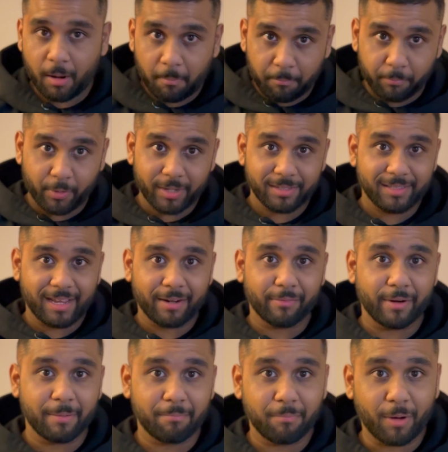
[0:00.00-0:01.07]
press that
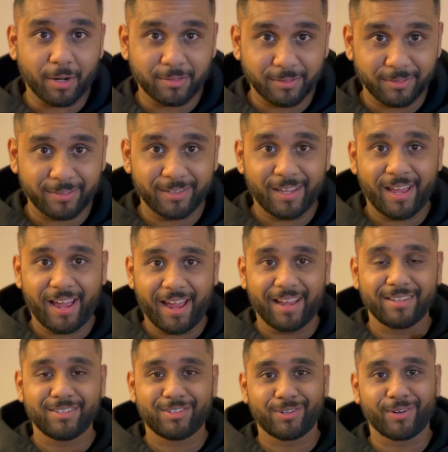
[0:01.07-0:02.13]
red button
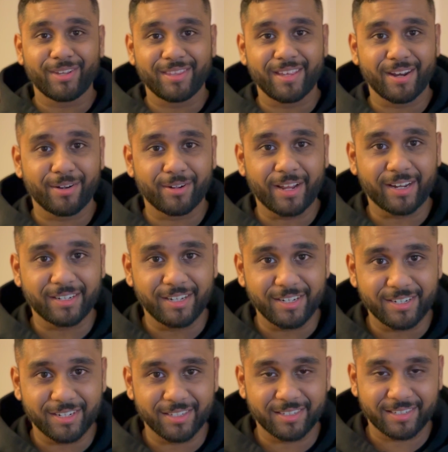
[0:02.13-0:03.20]
and join the
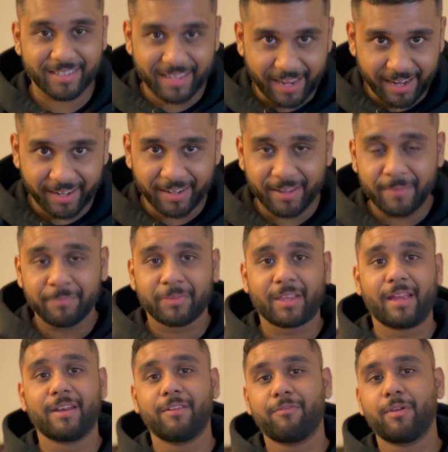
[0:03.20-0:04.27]
Aerotechnicians gang.
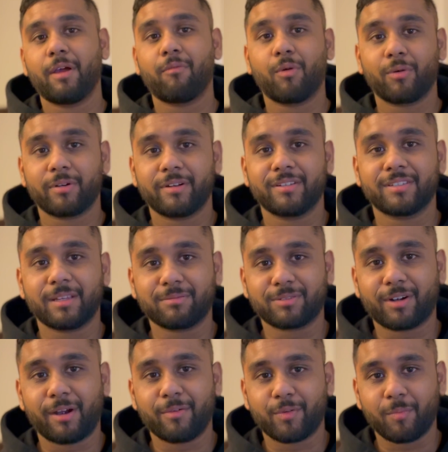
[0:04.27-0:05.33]
And if you have already
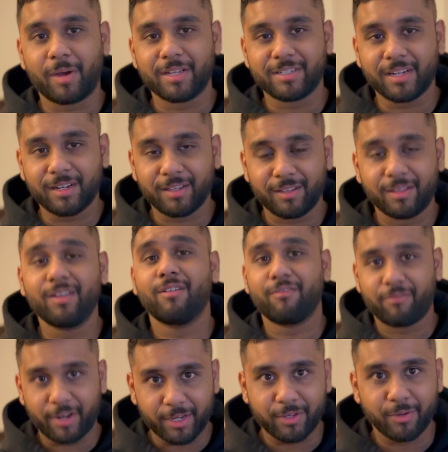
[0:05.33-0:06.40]
subscribed to my channel,
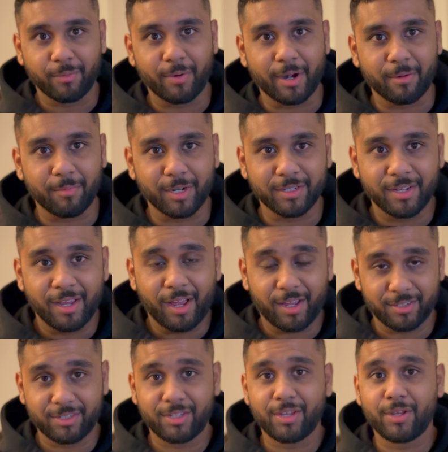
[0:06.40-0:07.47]
thank you very much. I'll
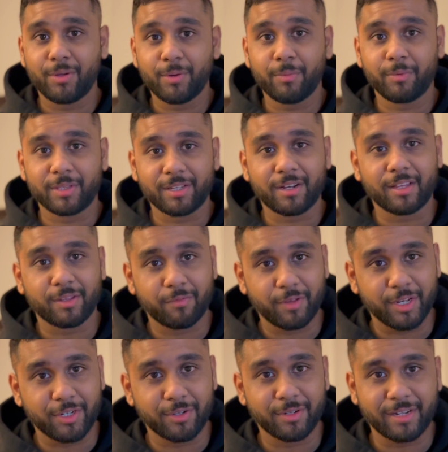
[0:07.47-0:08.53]
see you with another
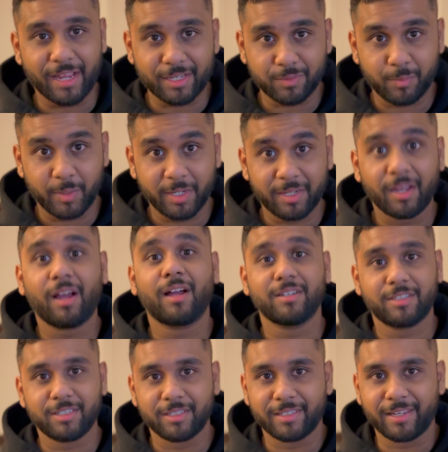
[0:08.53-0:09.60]
video next week.
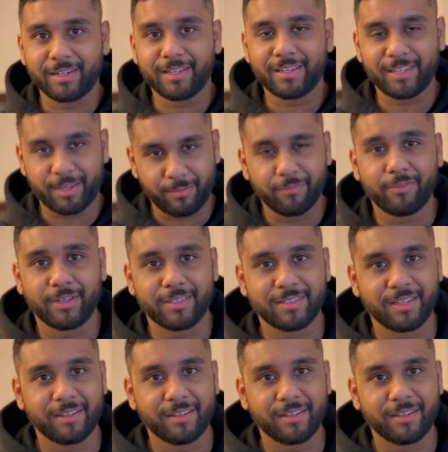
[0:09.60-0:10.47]
Until then, keep fixing.